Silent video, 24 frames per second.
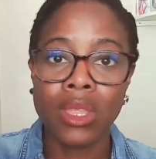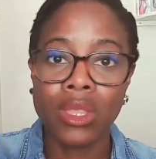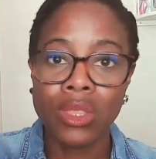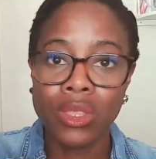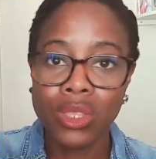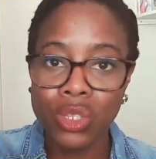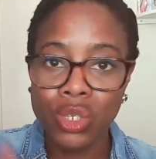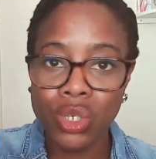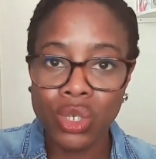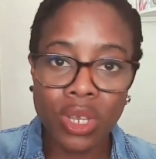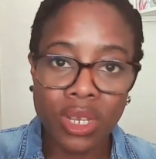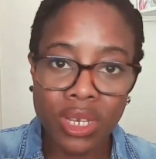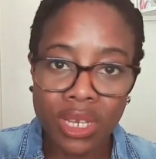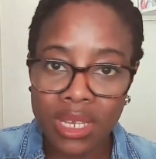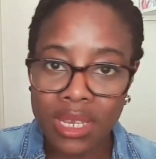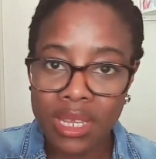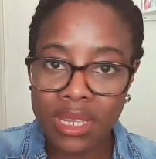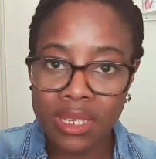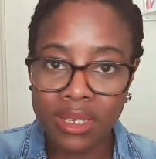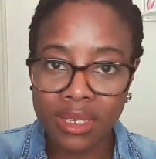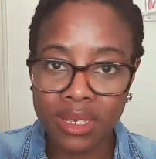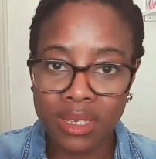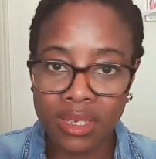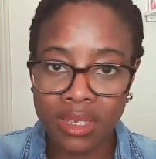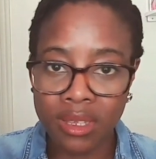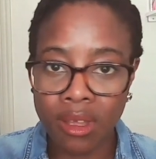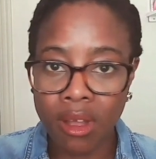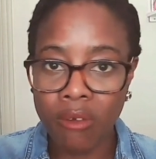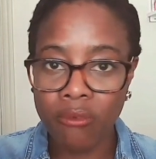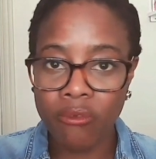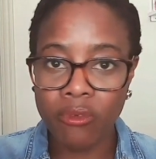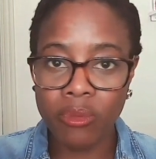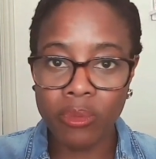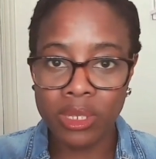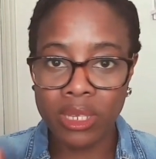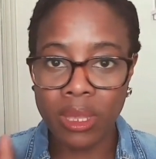The journey needs to
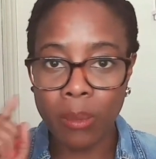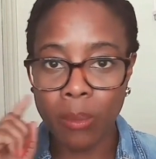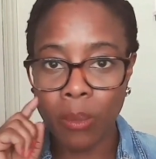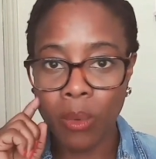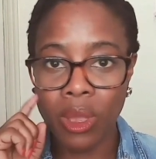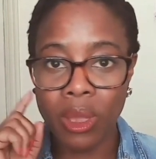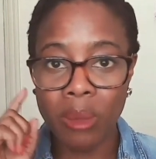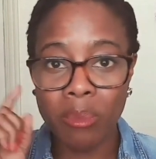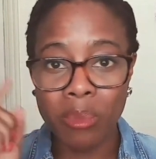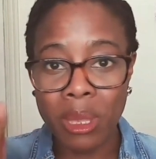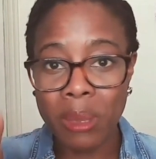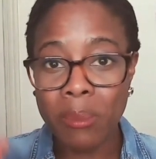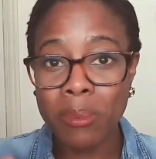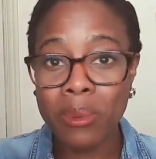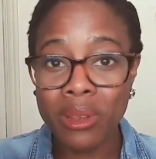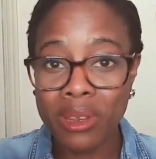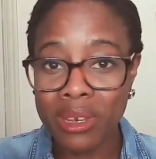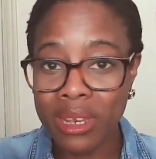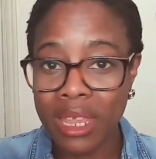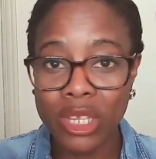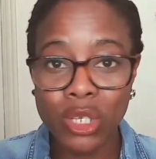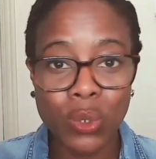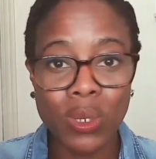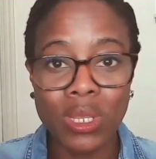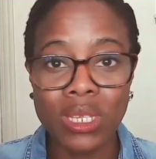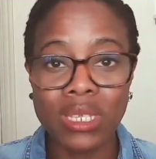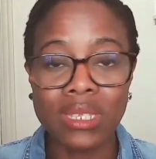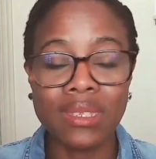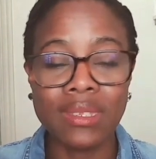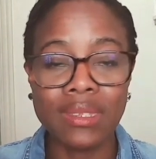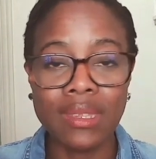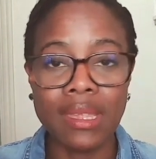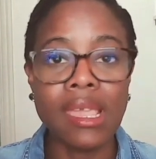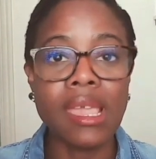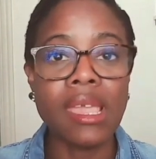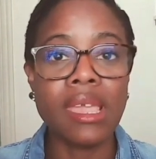start from somewhere. People are naturally
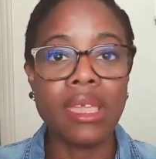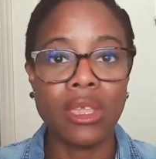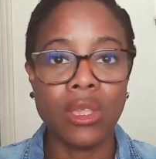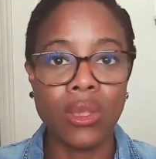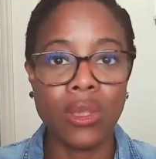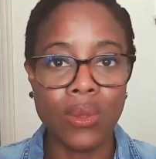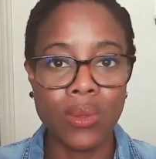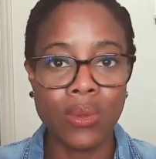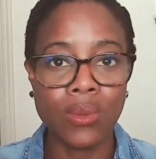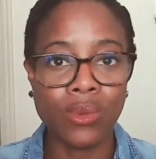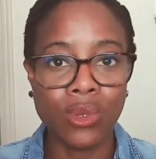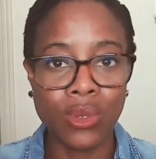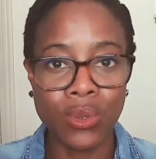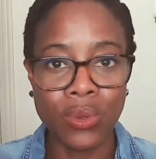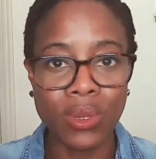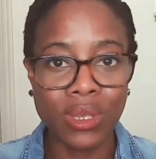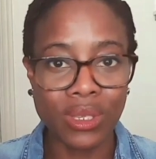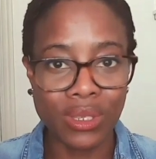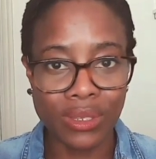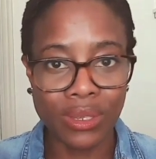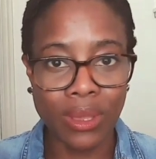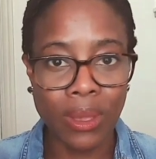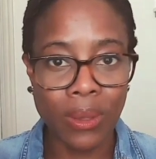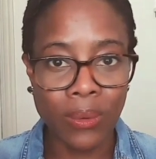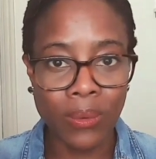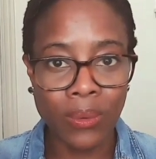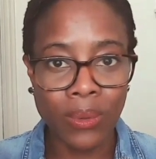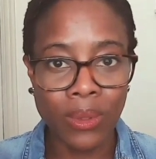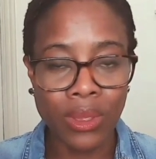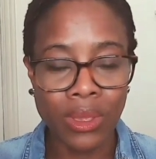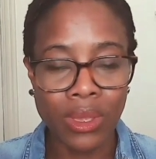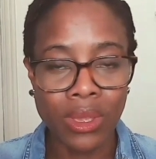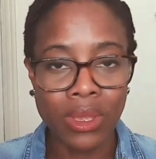seeing you doing so.